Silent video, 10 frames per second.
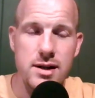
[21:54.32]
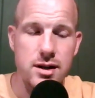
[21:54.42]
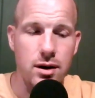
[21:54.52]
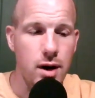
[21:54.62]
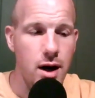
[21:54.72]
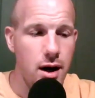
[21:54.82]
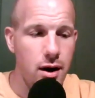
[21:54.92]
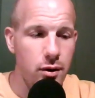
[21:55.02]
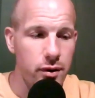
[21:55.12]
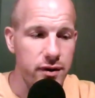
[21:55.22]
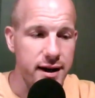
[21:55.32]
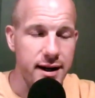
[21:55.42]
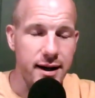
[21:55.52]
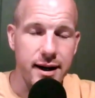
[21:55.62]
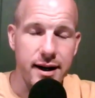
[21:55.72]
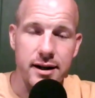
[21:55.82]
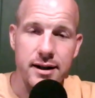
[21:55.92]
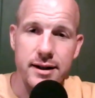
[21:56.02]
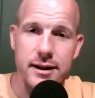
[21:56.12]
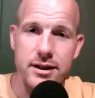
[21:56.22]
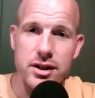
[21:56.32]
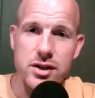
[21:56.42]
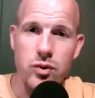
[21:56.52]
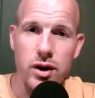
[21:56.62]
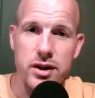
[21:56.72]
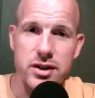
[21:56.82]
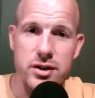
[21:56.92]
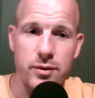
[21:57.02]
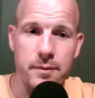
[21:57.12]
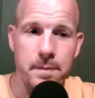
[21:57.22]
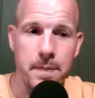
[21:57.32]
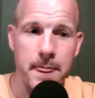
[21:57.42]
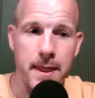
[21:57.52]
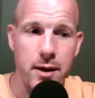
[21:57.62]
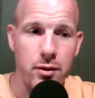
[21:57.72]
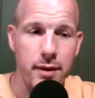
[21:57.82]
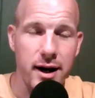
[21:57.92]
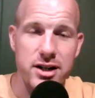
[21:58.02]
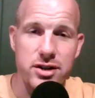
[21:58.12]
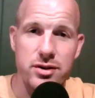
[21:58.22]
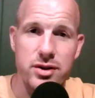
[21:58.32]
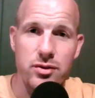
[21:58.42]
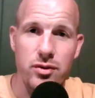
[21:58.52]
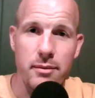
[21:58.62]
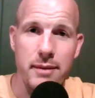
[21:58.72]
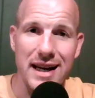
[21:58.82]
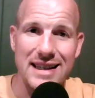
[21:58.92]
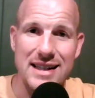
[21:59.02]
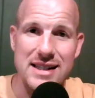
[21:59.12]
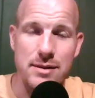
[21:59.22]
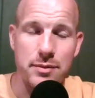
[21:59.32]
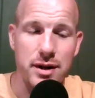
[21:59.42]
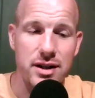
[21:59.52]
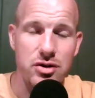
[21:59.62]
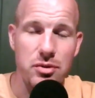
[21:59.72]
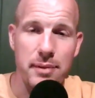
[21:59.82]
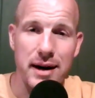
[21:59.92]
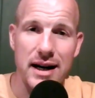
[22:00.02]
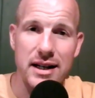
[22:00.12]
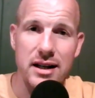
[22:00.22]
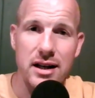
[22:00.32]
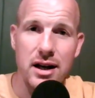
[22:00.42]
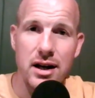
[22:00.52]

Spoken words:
So with that, I just want to remind you to remain disciplined in your body,